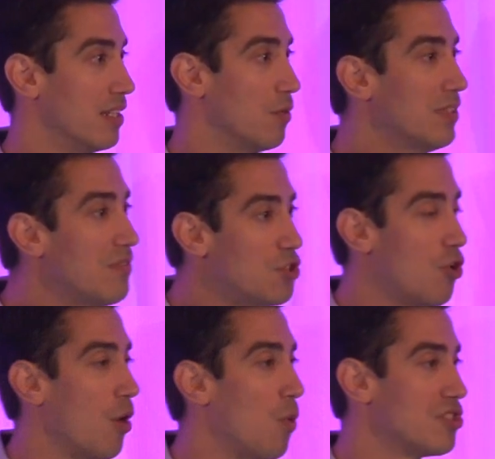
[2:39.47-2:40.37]
You know, Live
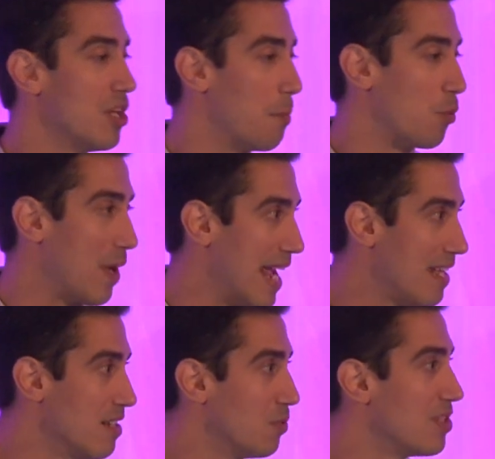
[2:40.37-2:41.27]
Strong wasn't a
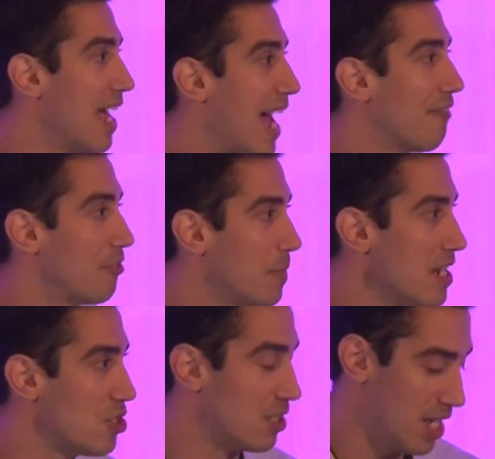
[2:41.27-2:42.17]
brand, it was an
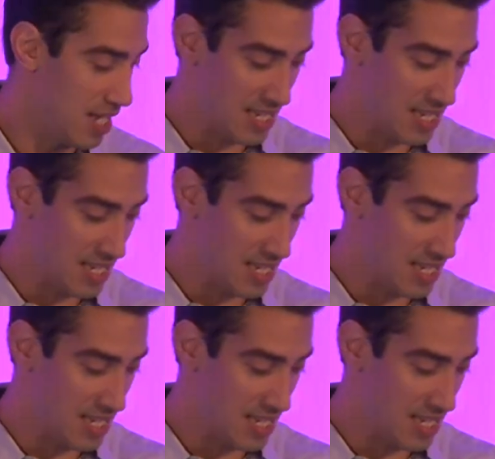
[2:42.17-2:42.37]
affirmation.